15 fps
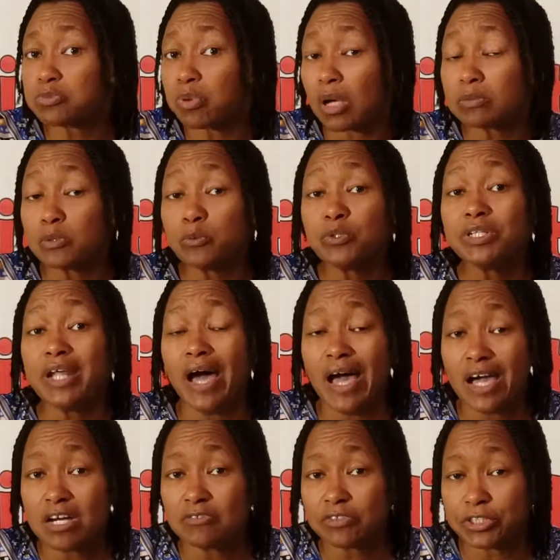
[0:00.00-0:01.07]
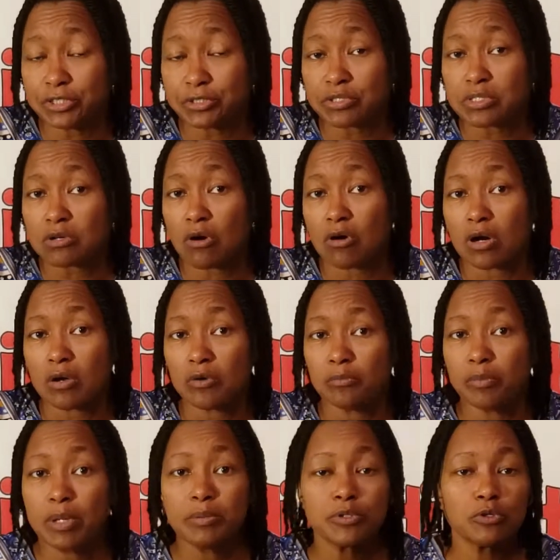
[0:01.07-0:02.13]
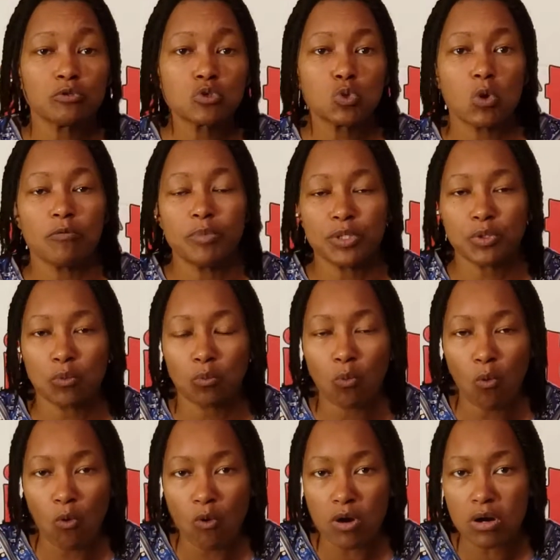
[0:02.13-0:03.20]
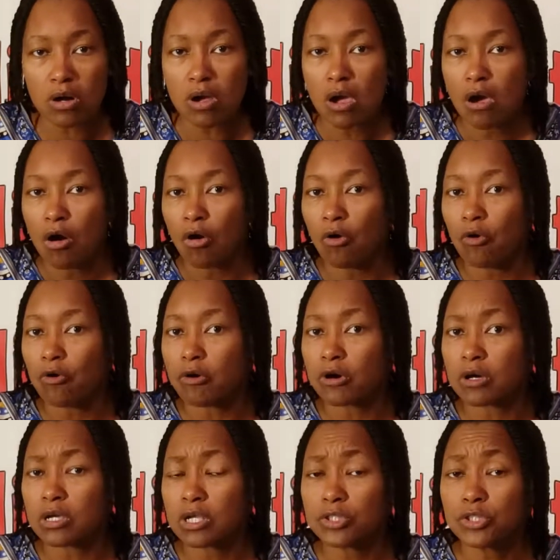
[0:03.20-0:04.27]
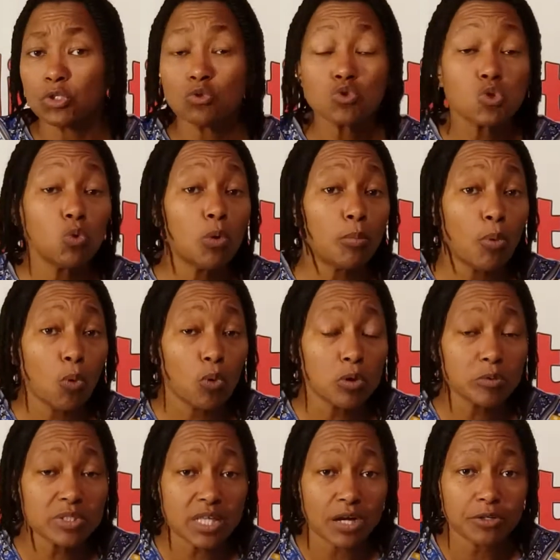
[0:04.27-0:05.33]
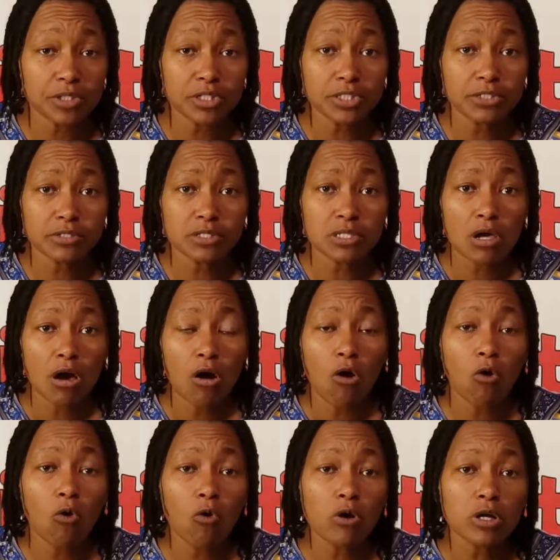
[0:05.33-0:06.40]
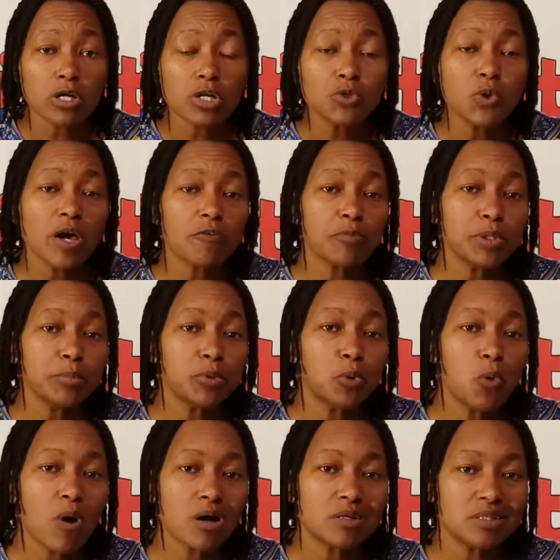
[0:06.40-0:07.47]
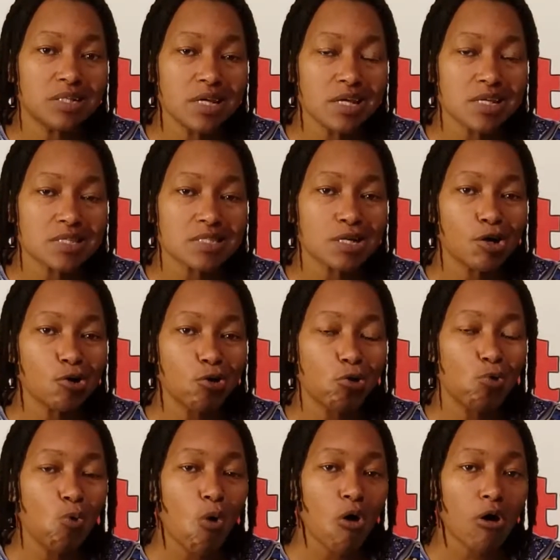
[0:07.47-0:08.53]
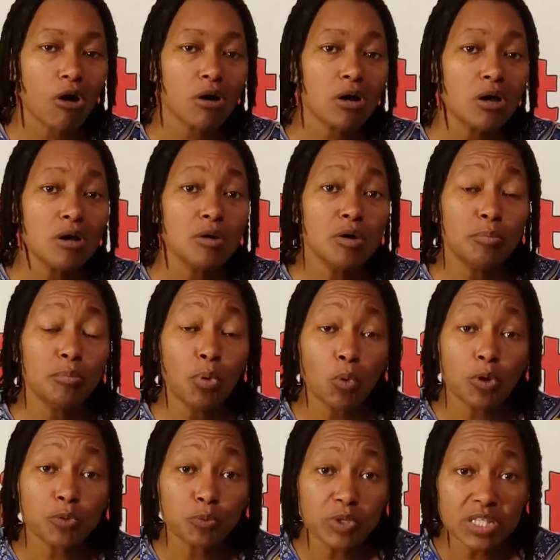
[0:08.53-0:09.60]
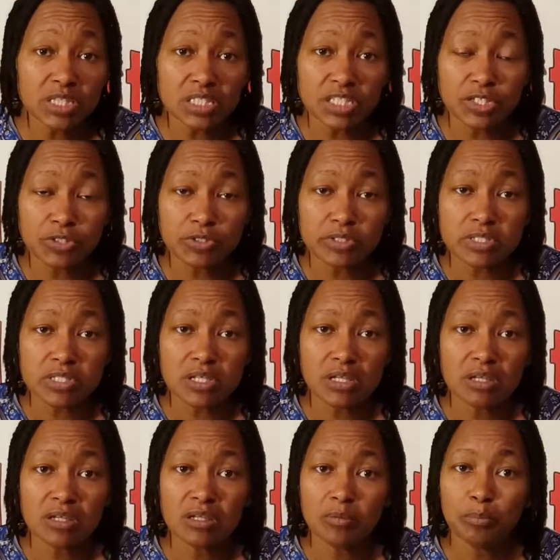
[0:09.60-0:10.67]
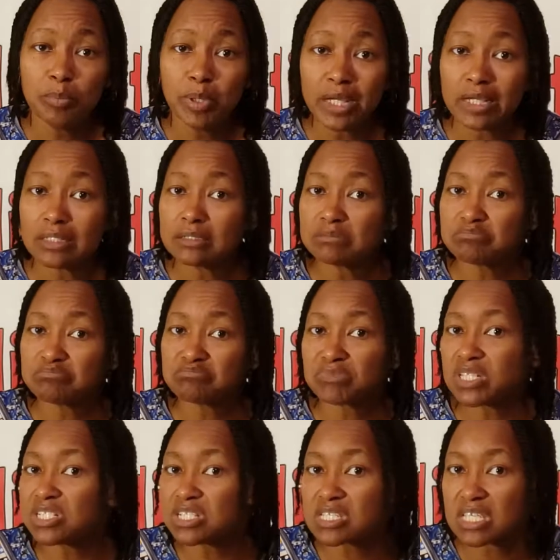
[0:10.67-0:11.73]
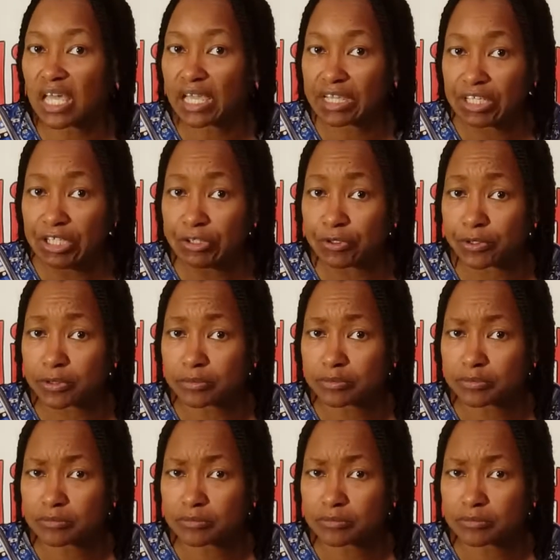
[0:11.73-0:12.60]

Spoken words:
much probably wouldn't have ears, or maybe those who have been in war, or those who were born without ears, or you have people who are deaf, who are born with ears, but they just can't hear.